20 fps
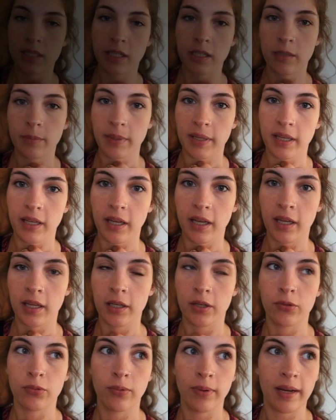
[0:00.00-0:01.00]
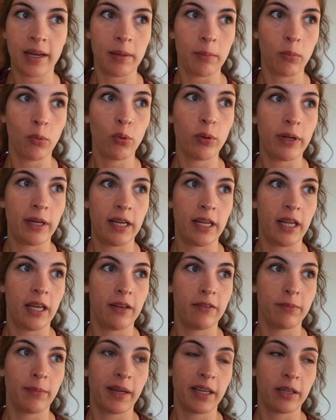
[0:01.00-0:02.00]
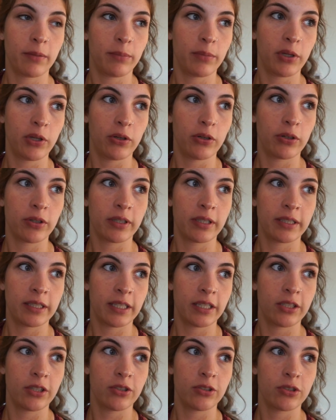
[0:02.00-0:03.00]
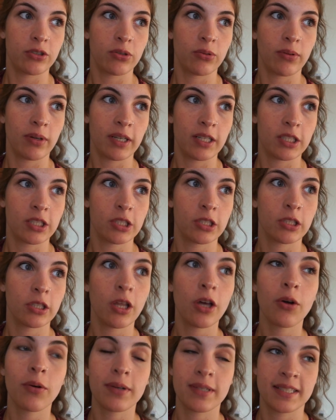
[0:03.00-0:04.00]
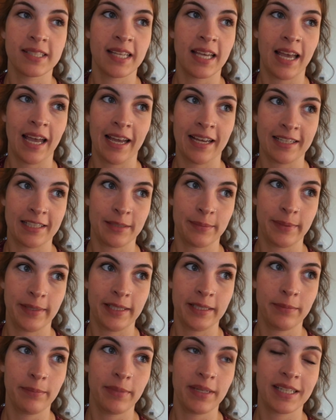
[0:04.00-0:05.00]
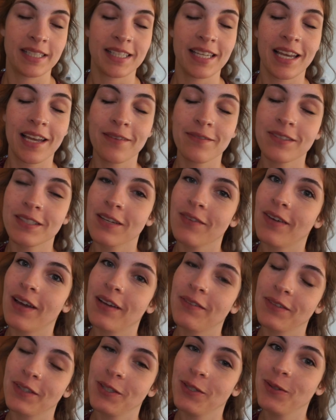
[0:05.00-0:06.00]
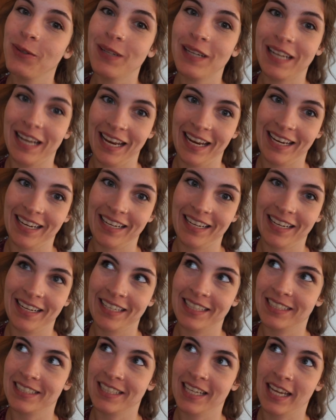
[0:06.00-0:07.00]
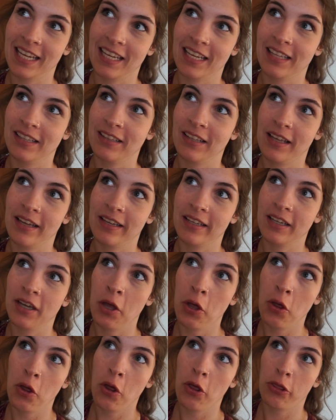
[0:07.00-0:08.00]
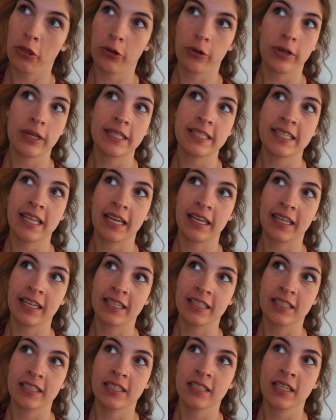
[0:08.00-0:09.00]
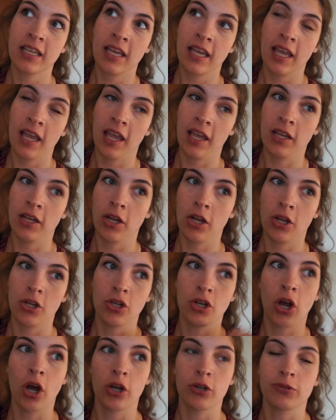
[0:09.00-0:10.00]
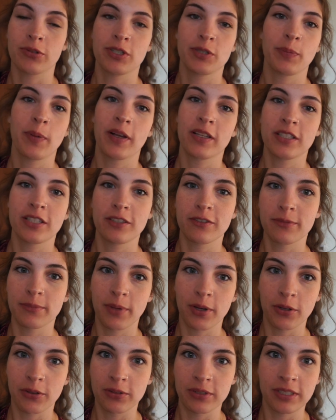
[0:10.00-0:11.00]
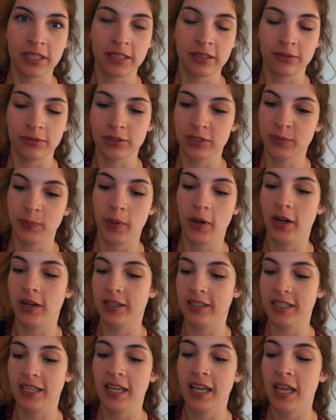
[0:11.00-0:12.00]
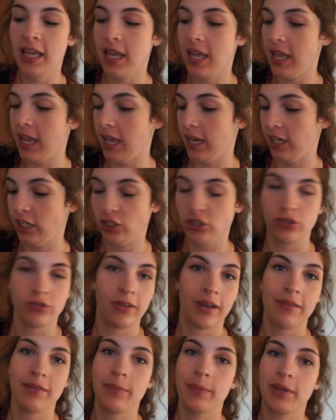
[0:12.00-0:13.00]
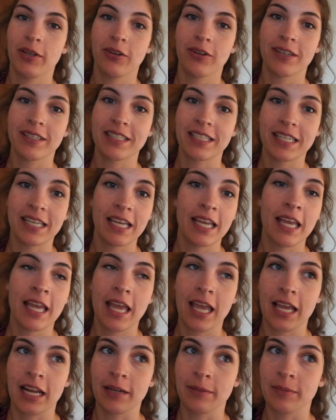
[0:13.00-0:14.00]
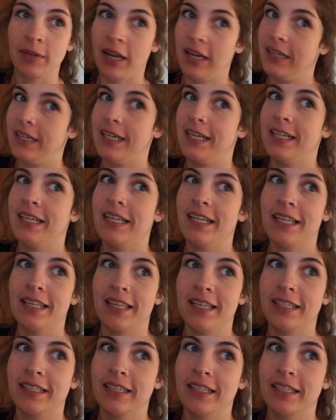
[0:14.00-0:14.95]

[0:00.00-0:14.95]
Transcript: It's going to be a great morning if my computer continues to run as slow as it has been, because I have stuff I have to do today and it's taking like 30 seconds in non-responsive mode to respond, and it's driving me crazy and I'm not getting anything